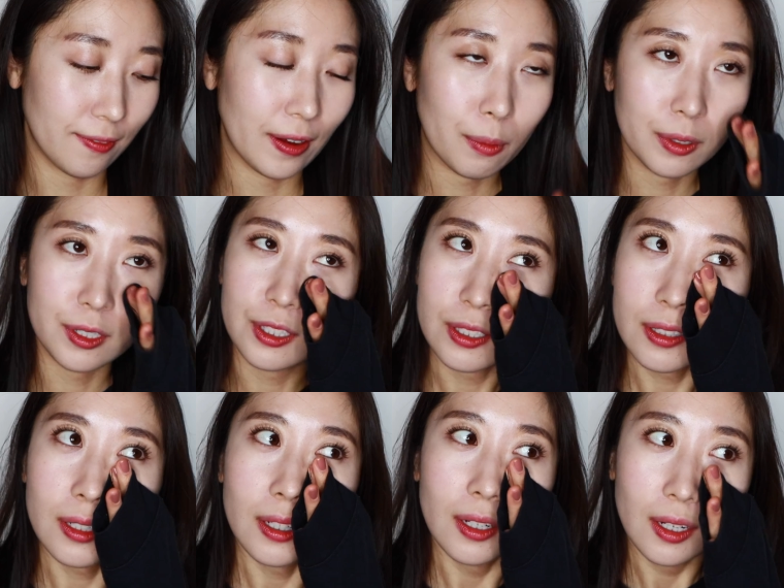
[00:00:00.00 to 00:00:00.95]
if I were to
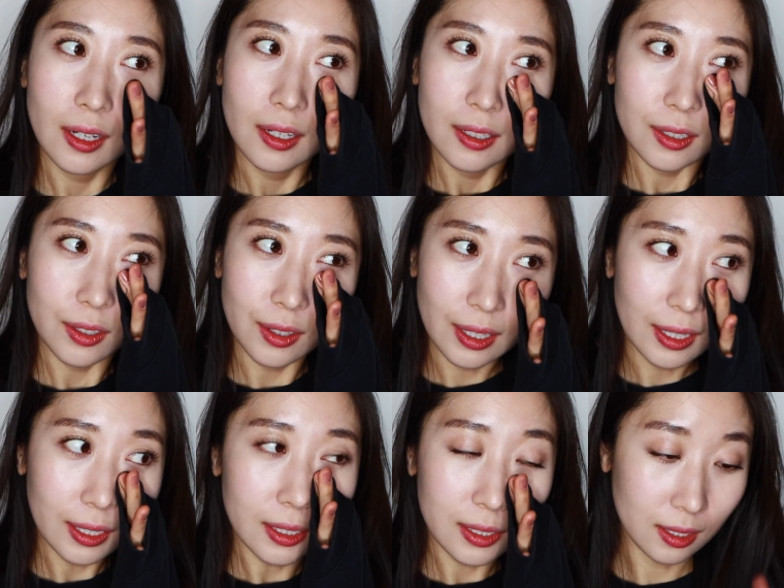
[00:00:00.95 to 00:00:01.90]
just do
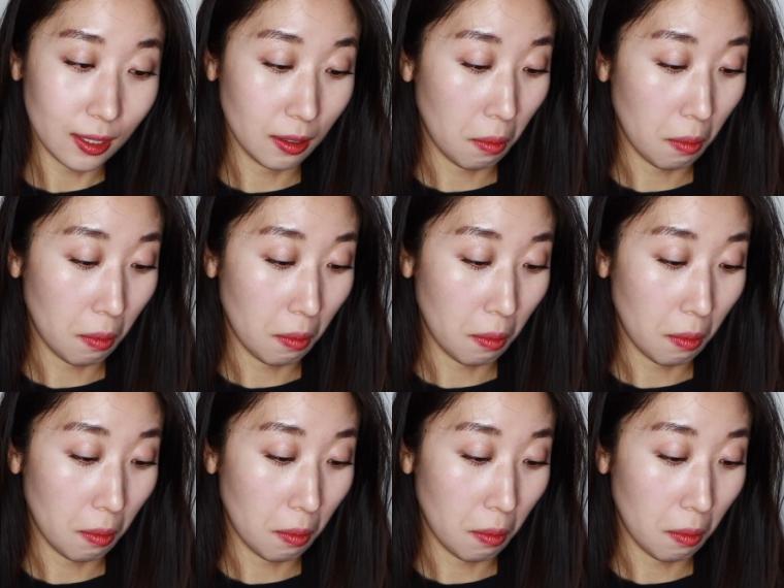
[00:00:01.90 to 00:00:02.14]
this,